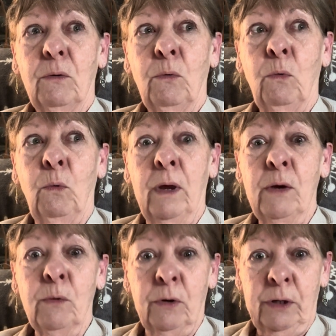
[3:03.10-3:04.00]
we
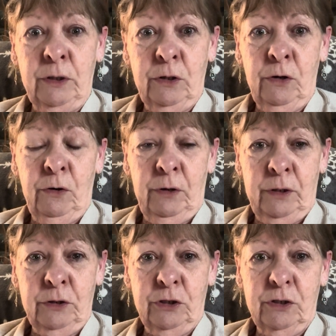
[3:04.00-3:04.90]
were
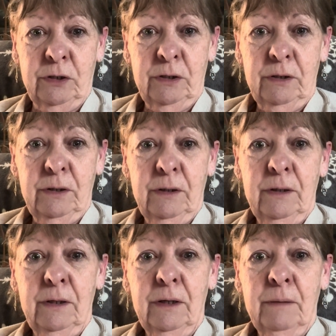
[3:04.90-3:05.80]
encouraged
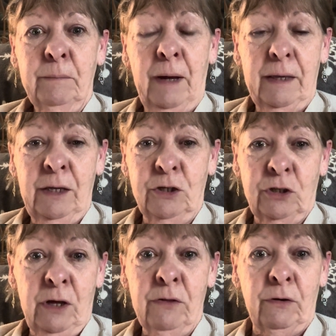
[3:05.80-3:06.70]
by each
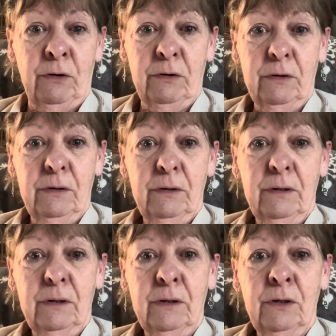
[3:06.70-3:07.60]
other.
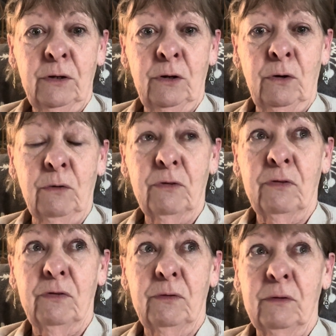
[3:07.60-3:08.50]

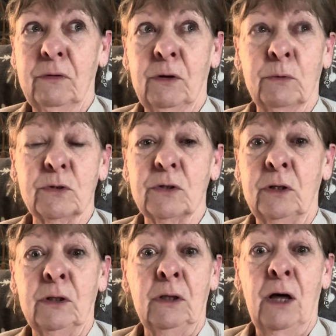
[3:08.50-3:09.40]
There was a
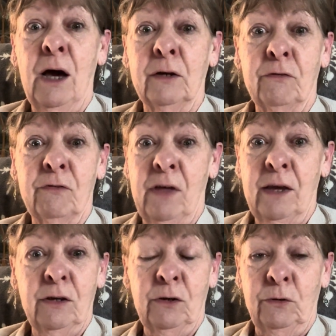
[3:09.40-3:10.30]
lot of
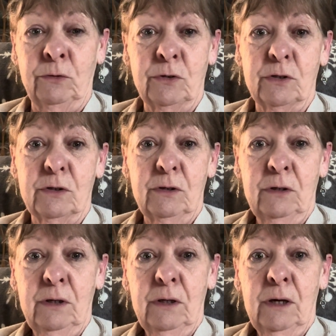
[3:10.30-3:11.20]
thank yous
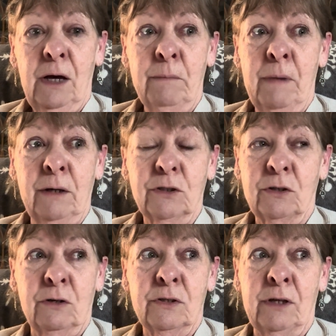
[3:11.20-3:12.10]
amongst
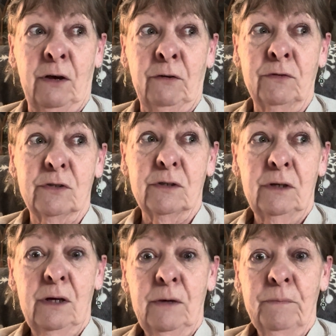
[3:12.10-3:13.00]
ourselves,
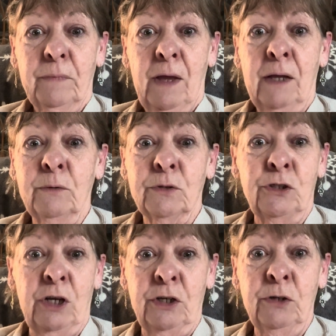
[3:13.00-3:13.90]
and it was
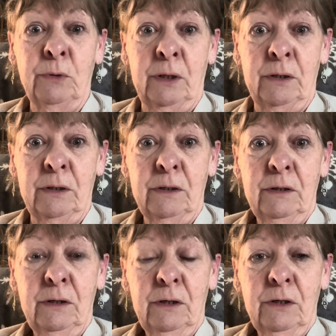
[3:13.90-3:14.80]
genuine.
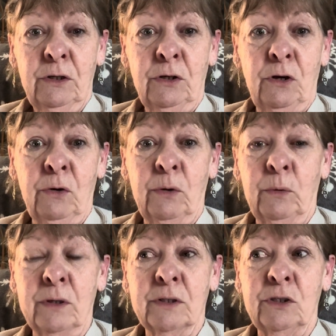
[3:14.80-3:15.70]
It
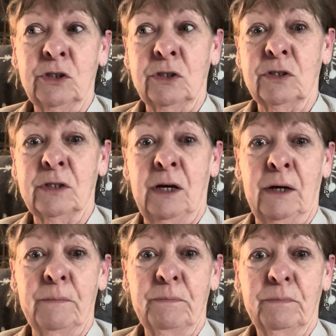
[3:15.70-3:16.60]
wasn't just
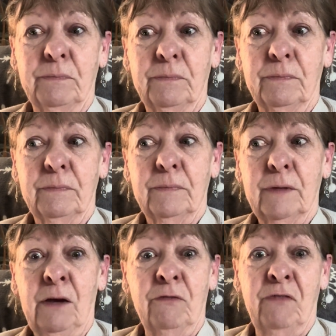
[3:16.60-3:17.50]
a
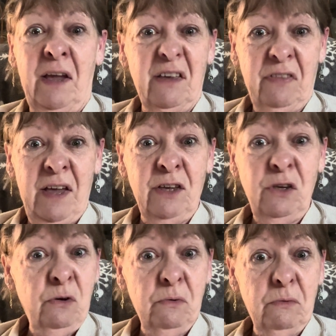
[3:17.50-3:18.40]
fake thank
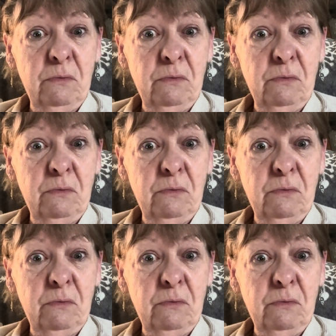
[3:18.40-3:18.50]
you.